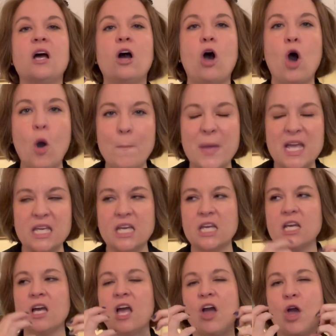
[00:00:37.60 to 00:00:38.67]

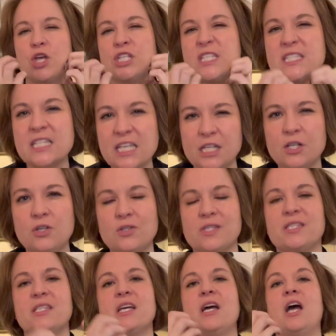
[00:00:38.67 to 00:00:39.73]
homemaking,
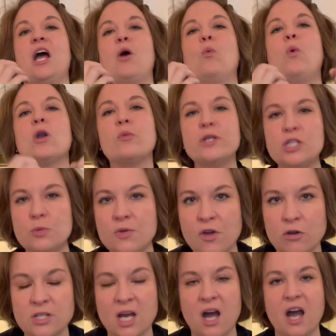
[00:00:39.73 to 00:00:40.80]
skills, what do we do with
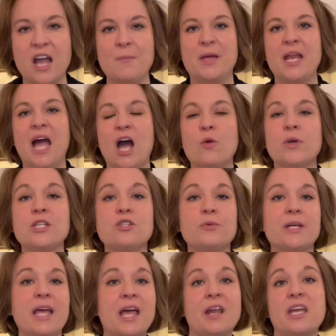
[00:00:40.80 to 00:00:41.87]
our time and how we do
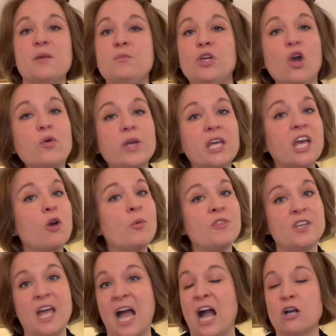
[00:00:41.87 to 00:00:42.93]
it, and I am yoking it with
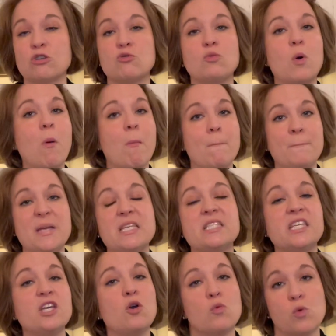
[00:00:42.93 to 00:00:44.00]
an actual
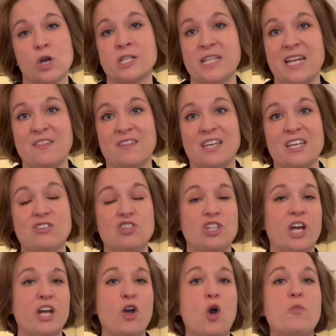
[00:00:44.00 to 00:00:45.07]
busy workday in the kitchen.
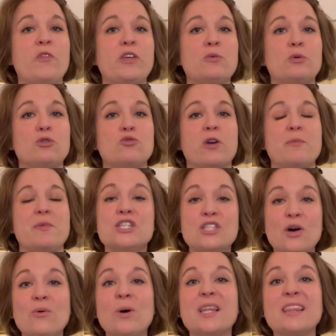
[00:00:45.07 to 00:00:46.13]
I hope that you will join me.
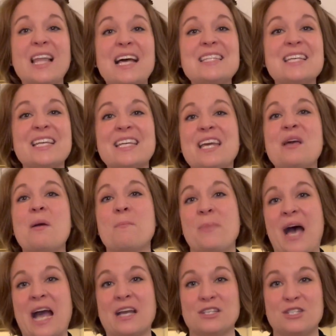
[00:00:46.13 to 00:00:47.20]
So let's get
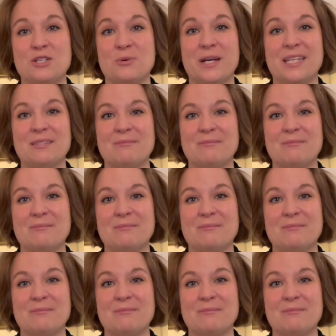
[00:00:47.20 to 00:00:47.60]
back to it.